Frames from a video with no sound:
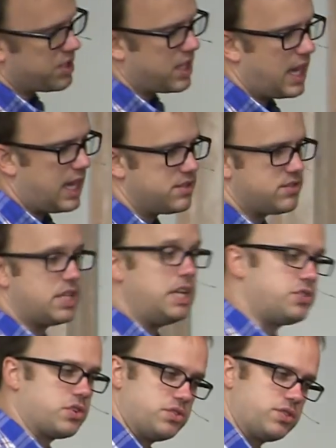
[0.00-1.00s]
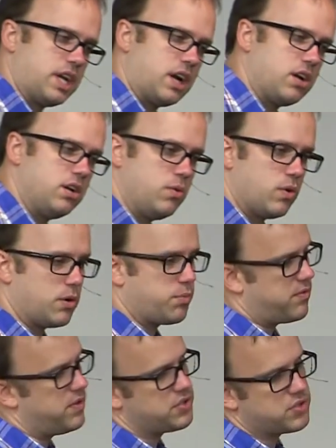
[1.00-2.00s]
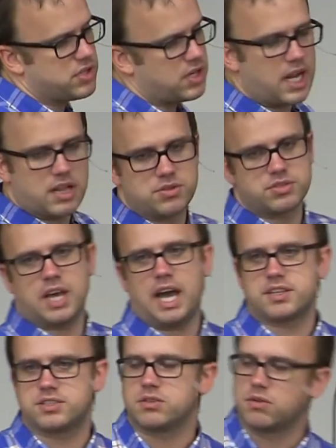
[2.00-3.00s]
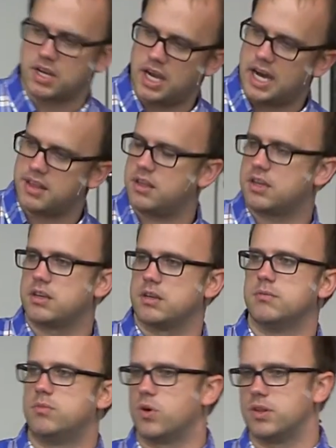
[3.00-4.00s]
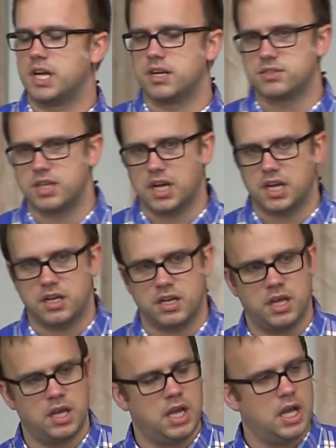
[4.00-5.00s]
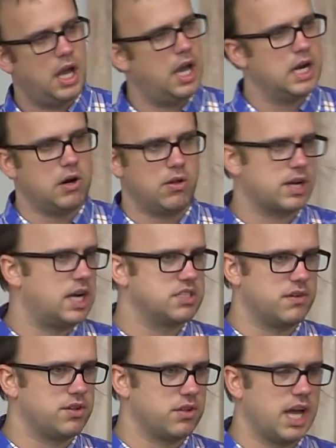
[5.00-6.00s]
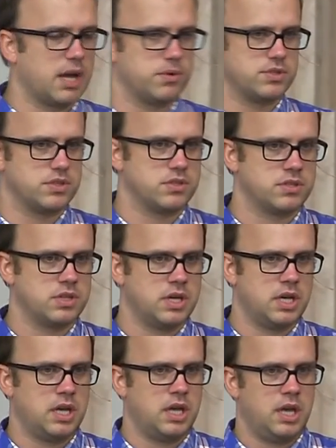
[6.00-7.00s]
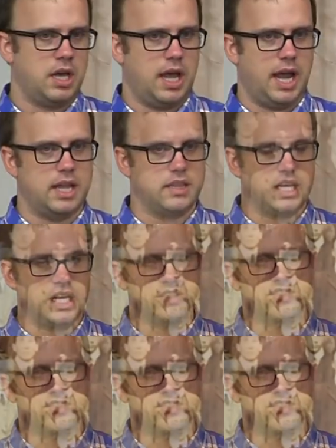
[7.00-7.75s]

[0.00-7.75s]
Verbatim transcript: But they had teachers there who were proficient in Anglo-Saxon or Gothic, more on that in a second, and all kinds of other languages. And